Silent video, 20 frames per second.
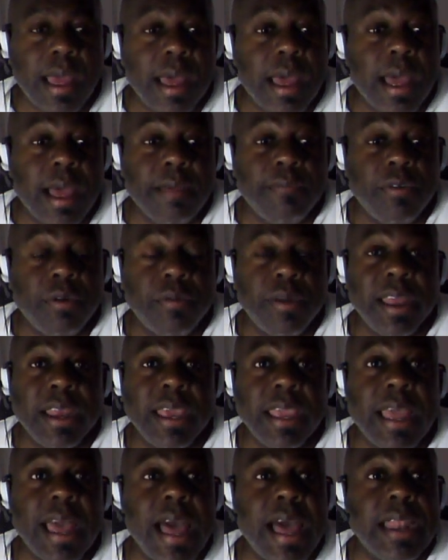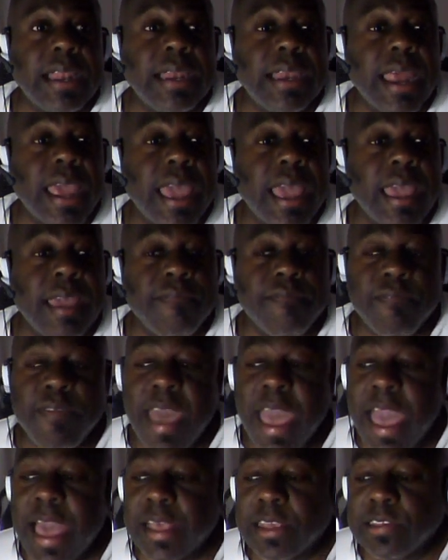Uh, I've already gotten a
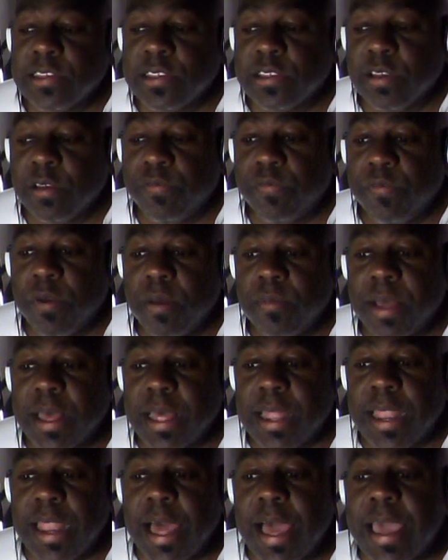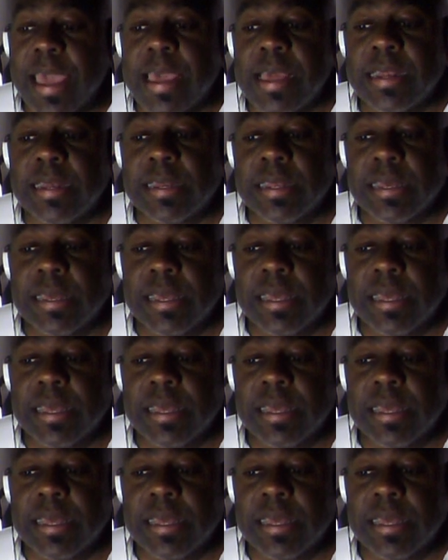fax from a client